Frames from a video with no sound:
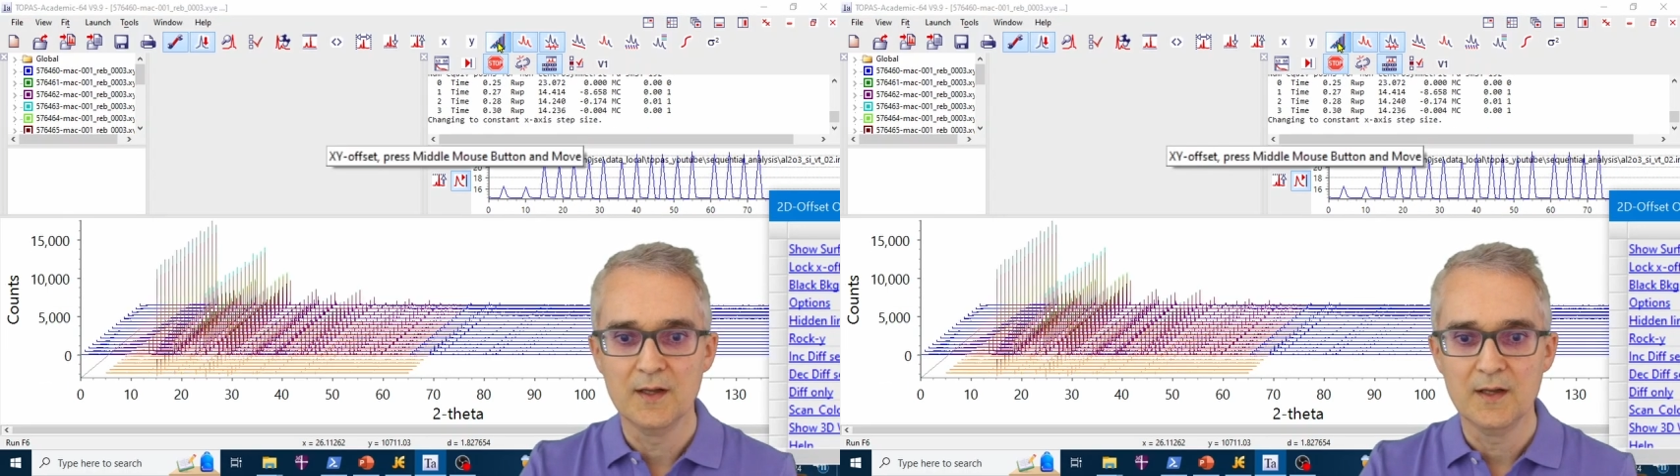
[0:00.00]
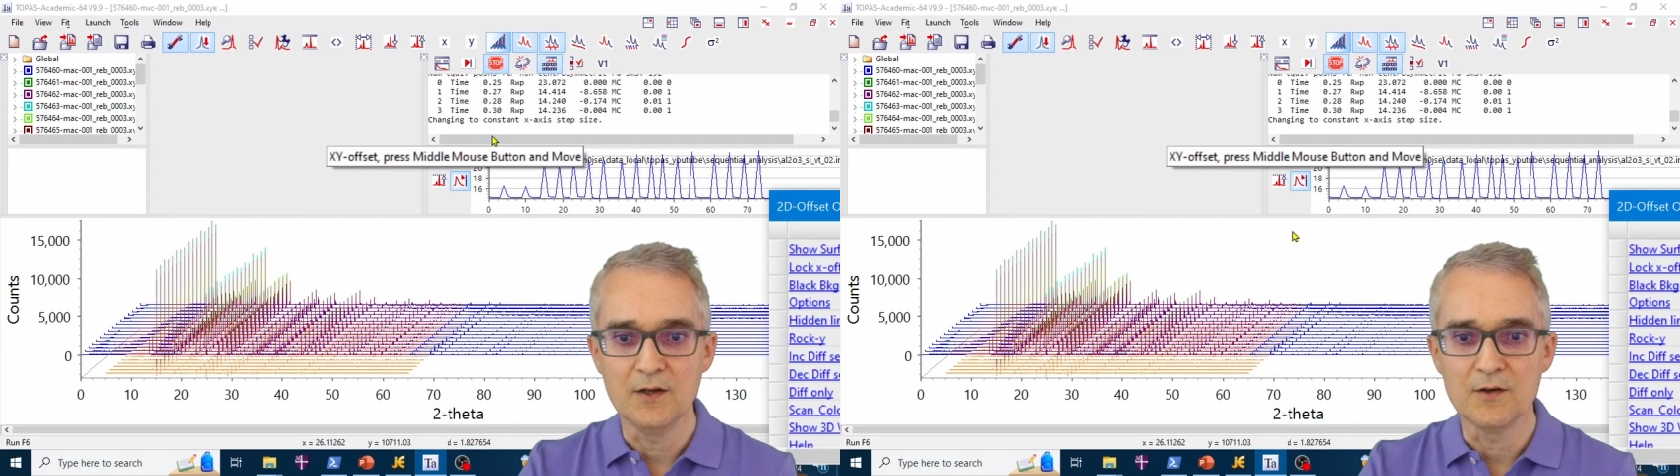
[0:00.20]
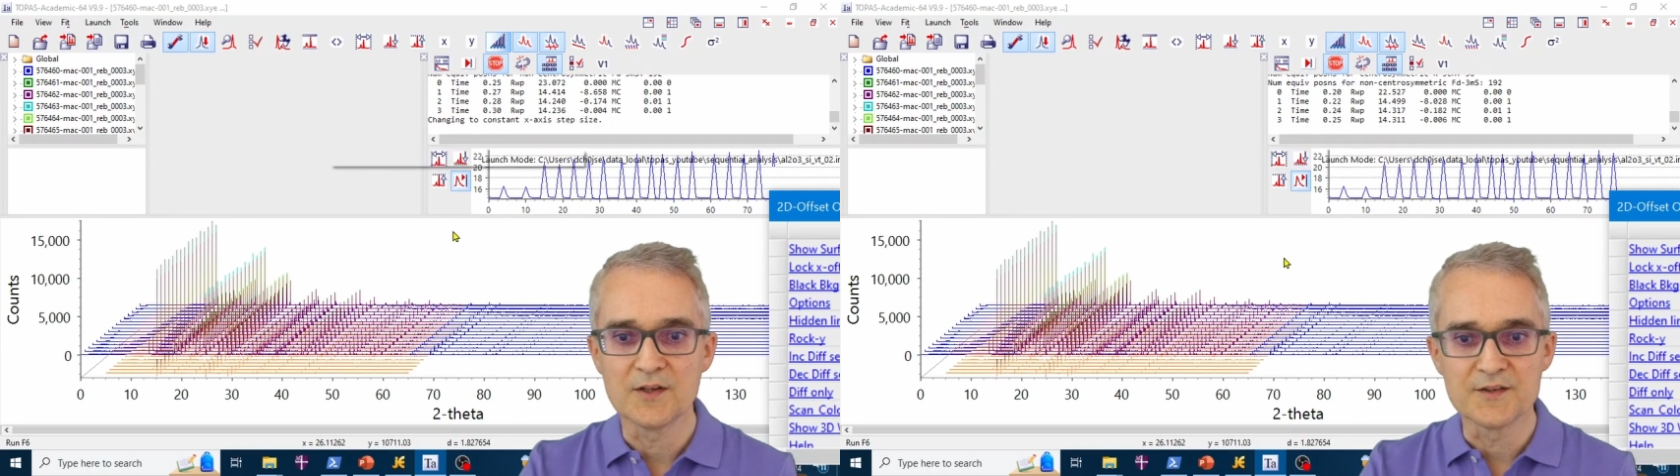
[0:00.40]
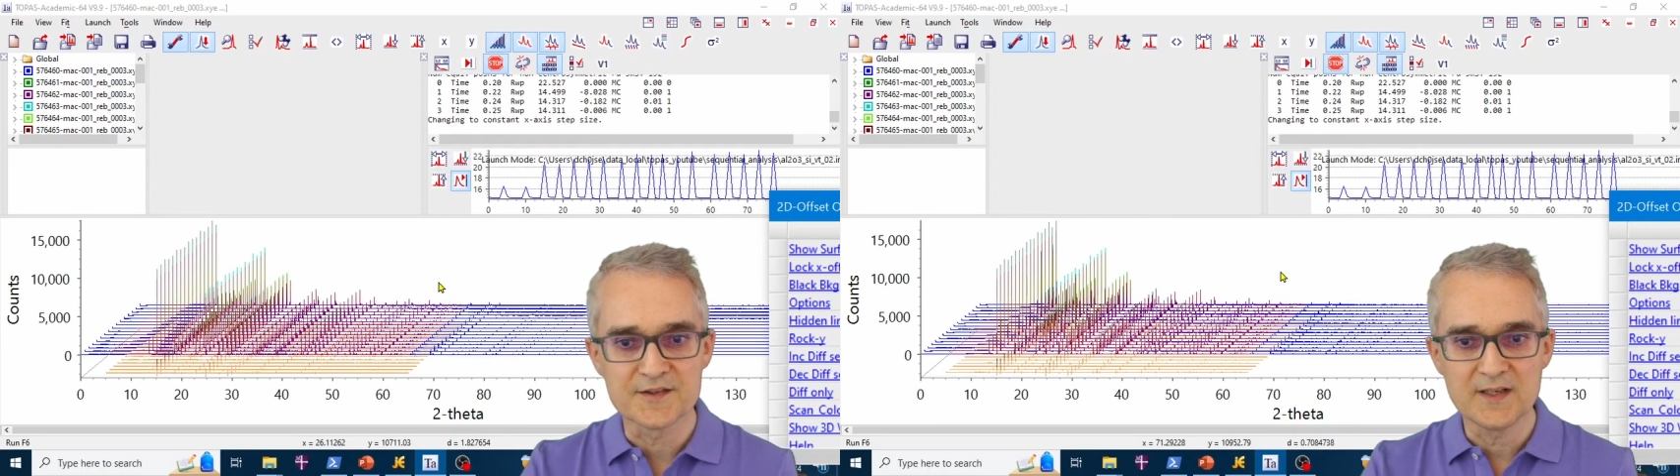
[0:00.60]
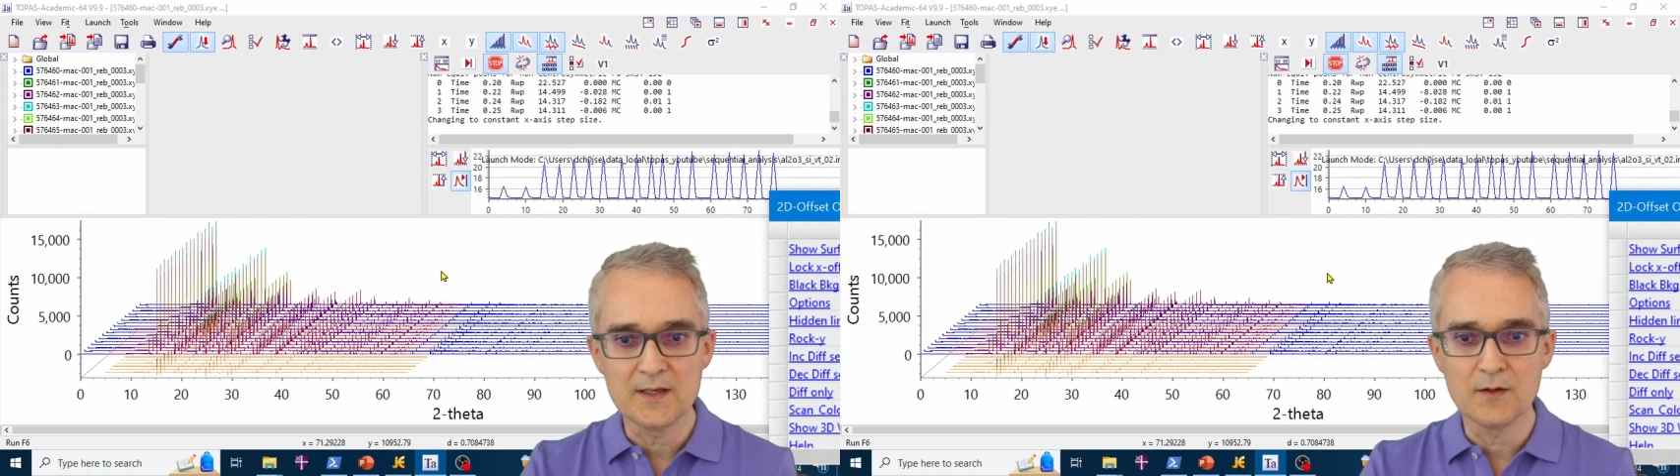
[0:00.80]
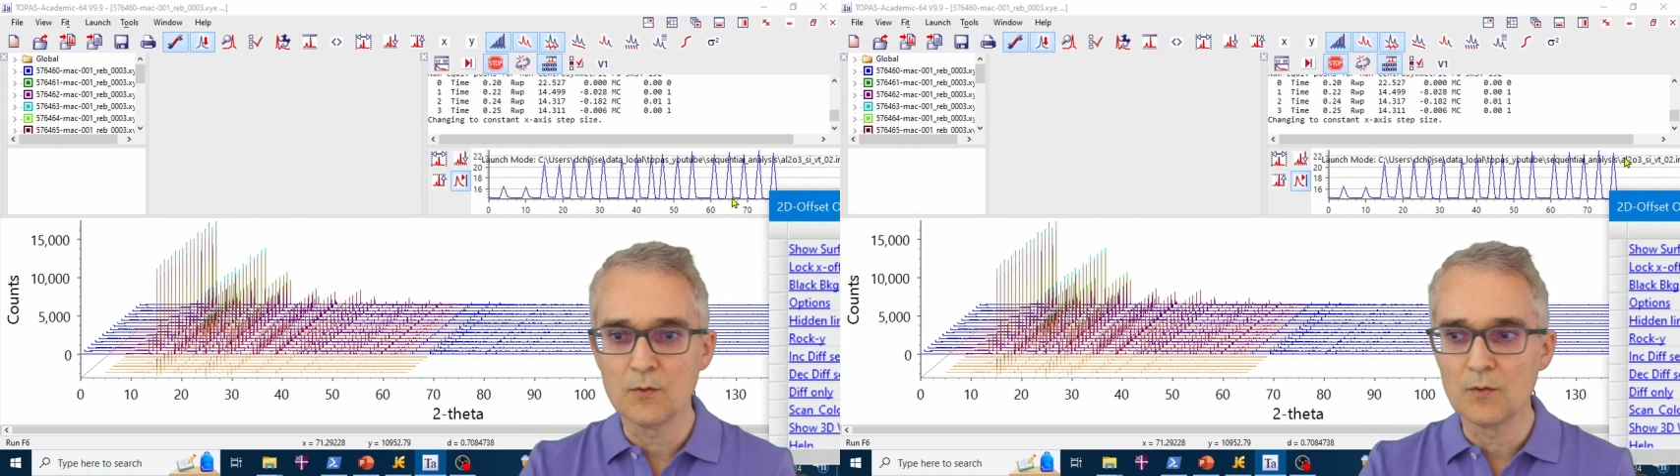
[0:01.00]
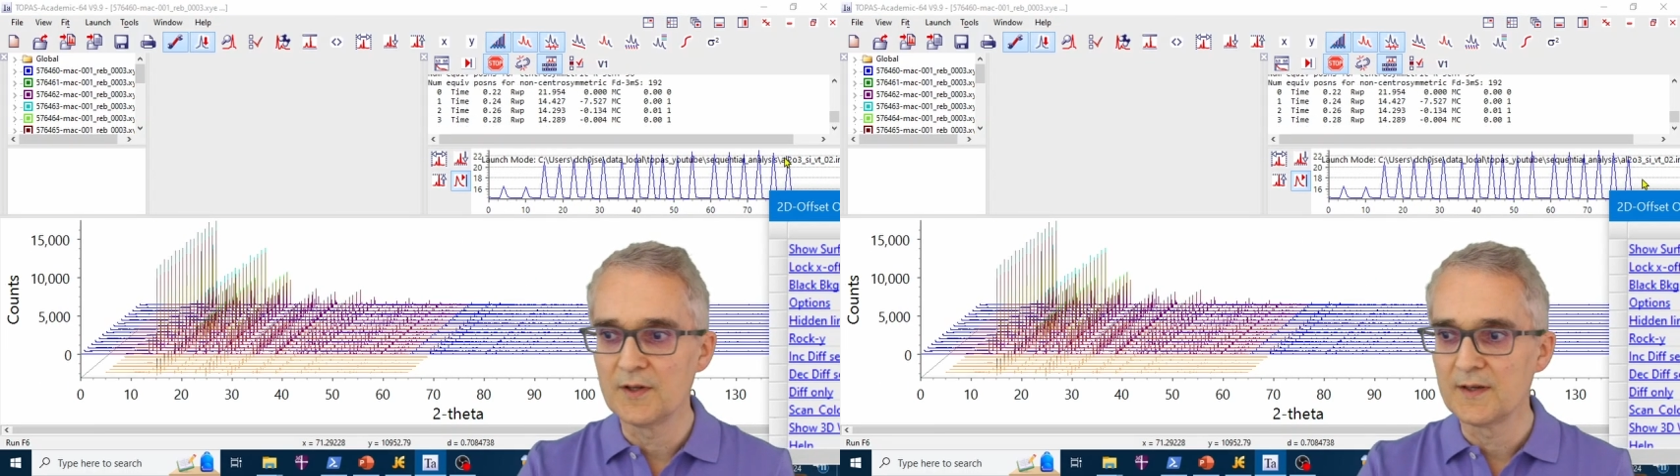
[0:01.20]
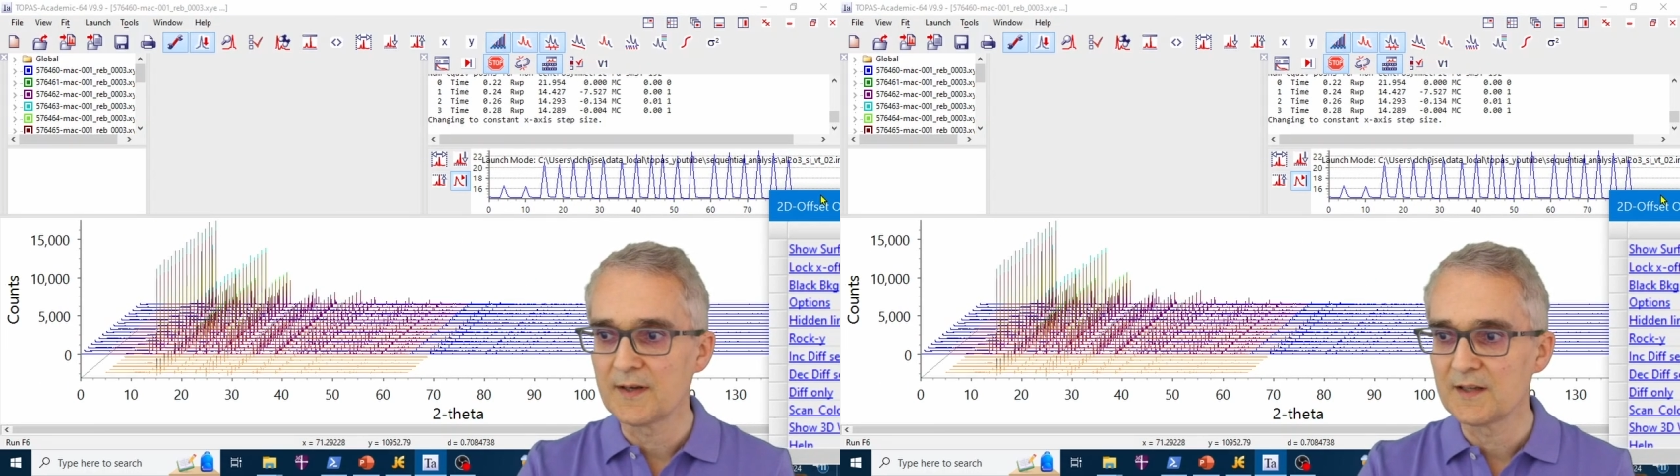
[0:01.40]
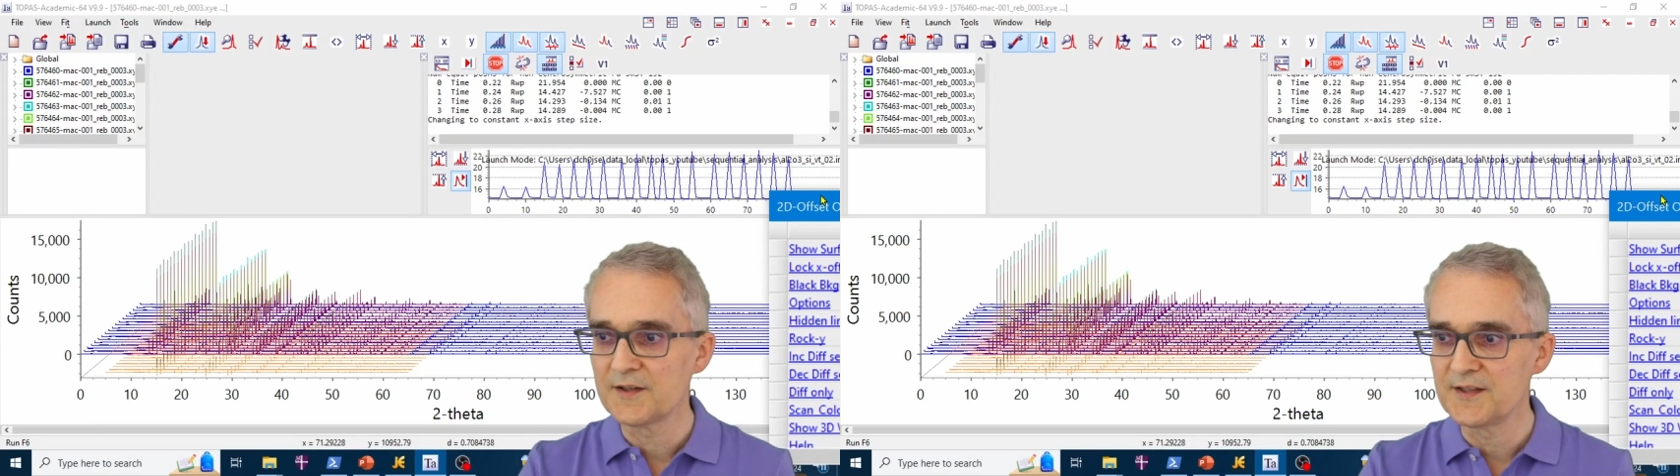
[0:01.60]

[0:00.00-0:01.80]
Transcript: you can see all the analysis